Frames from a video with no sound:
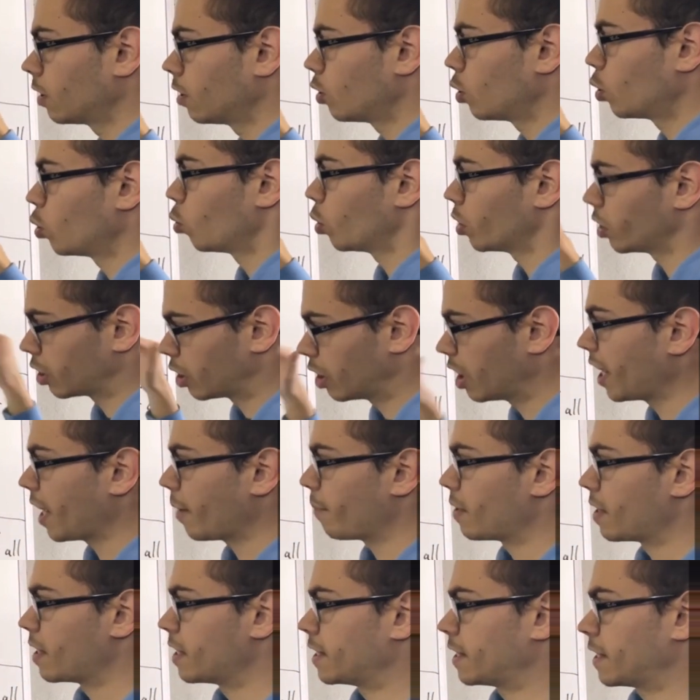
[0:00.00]
Well, the claim
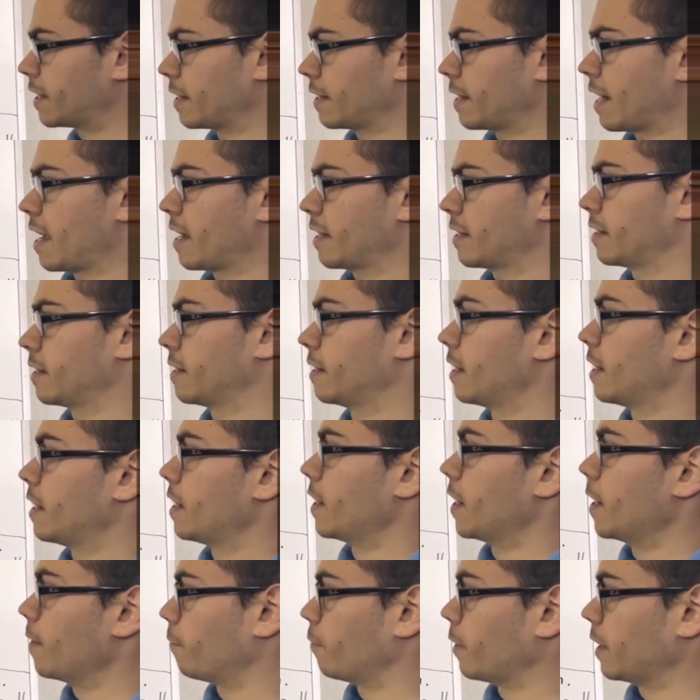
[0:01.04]
is that
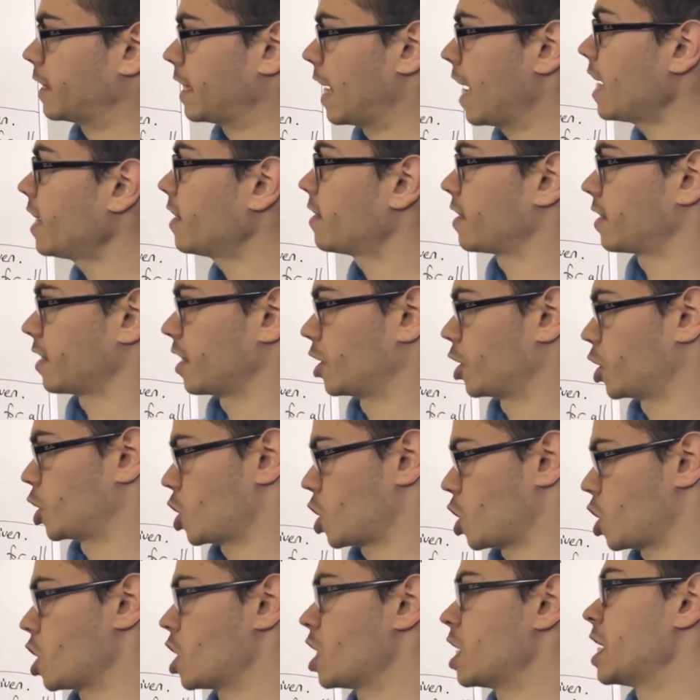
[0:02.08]
if we take this
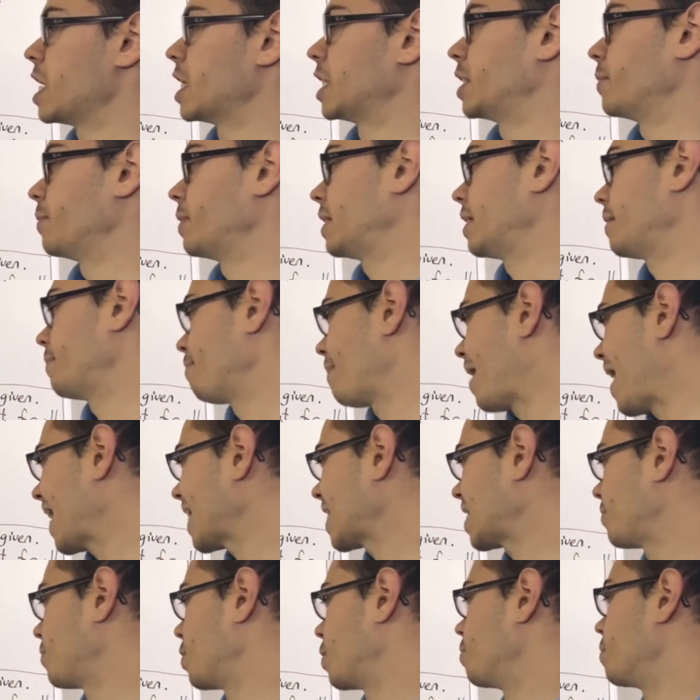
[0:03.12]
integer to be the
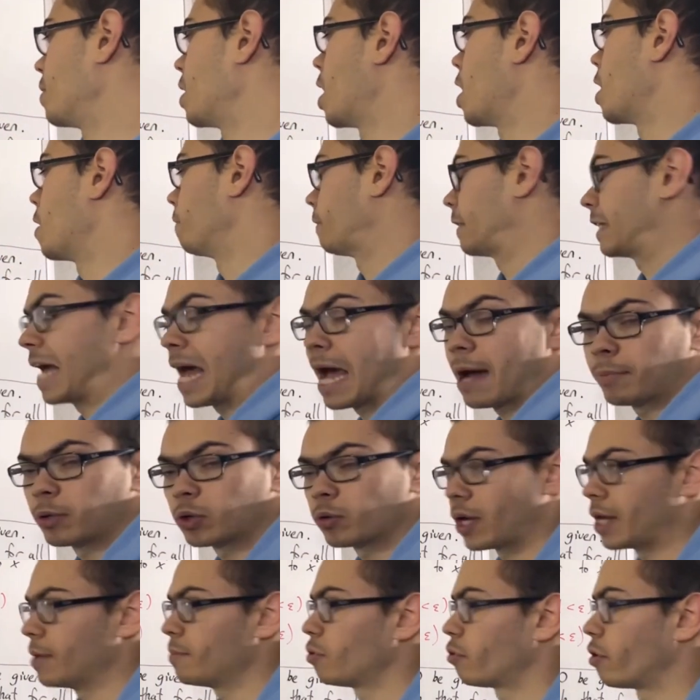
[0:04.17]
maximum of capital
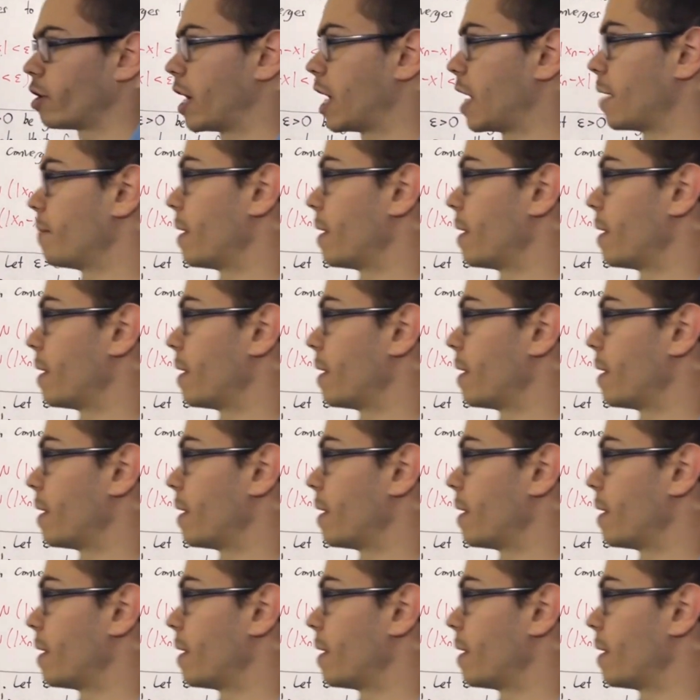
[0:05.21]
N prime